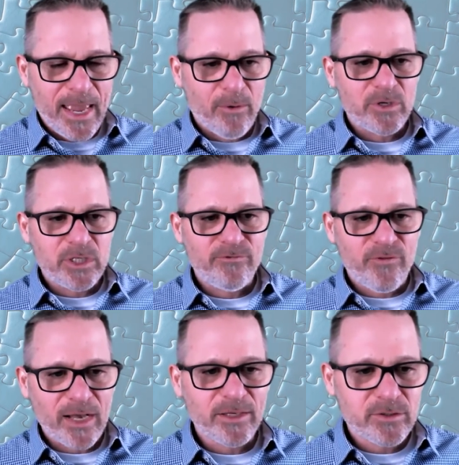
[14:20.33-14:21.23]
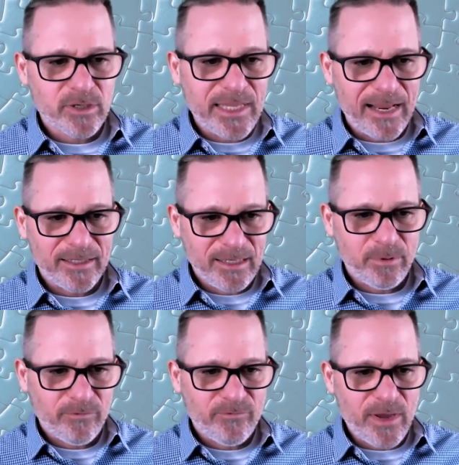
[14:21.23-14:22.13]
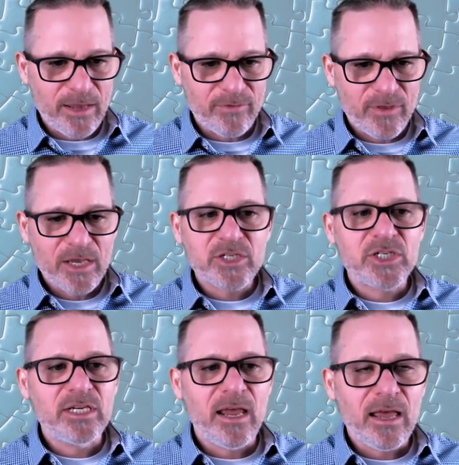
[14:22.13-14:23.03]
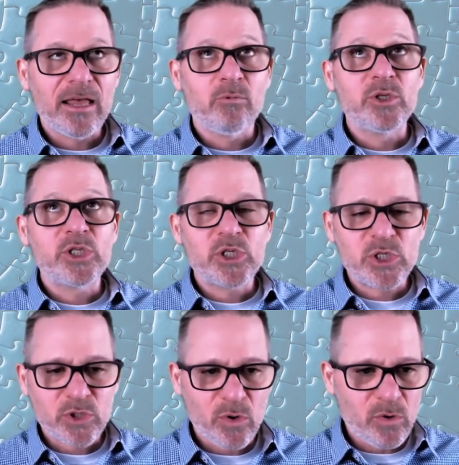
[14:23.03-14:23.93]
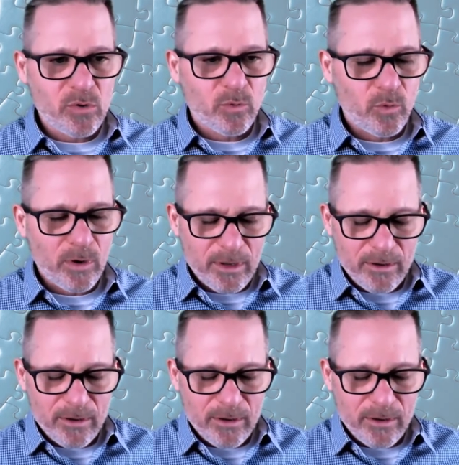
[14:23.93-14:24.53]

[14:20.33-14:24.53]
And when she finally took that leap of faith, she was so